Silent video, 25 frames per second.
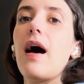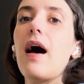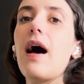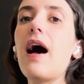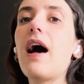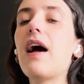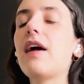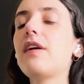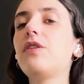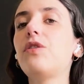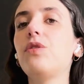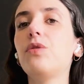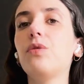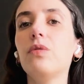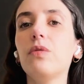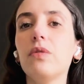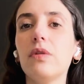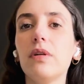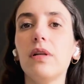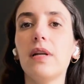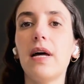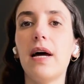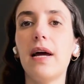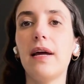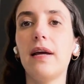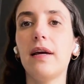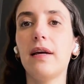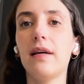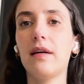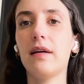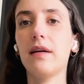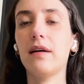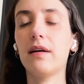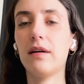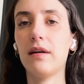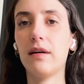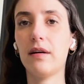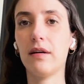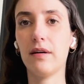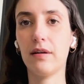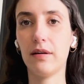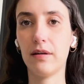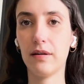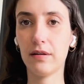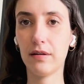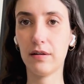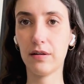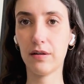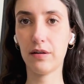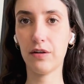I do like
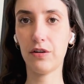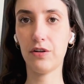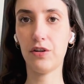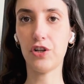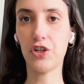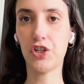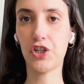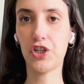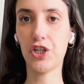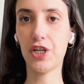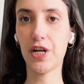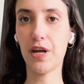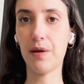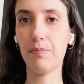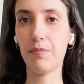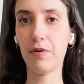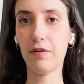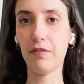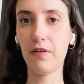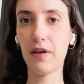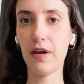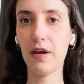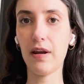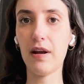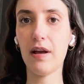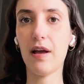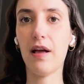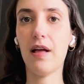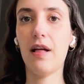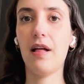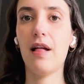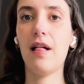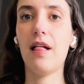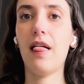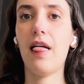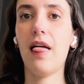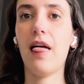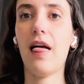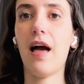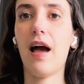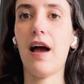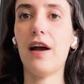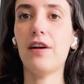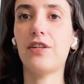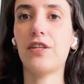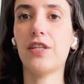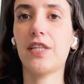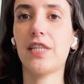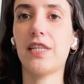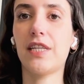the shape of it. I
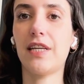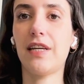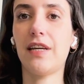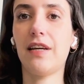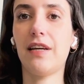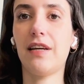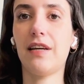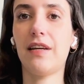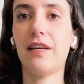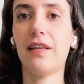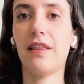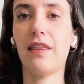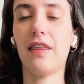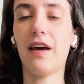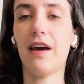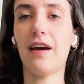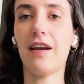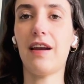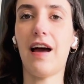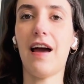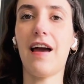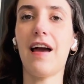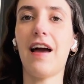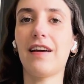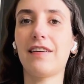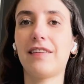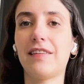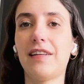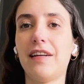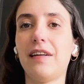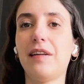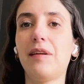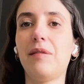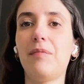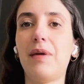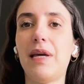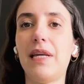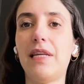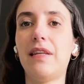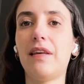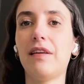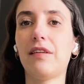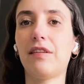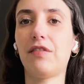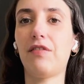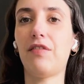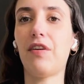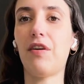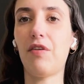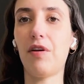just think that I accidentally made
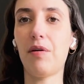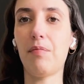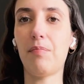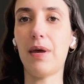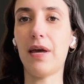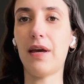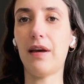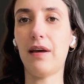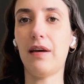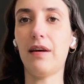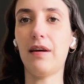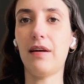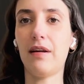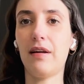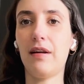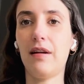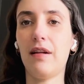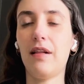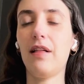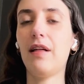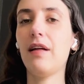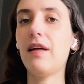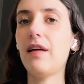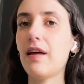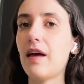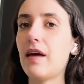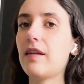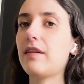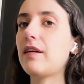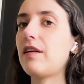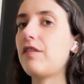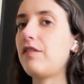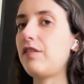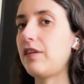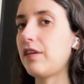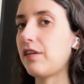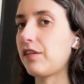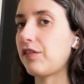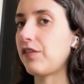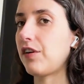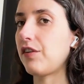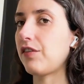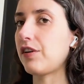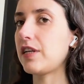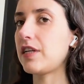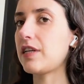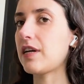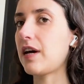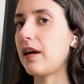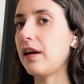this very big and then this
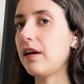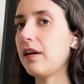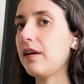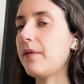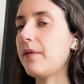very tight.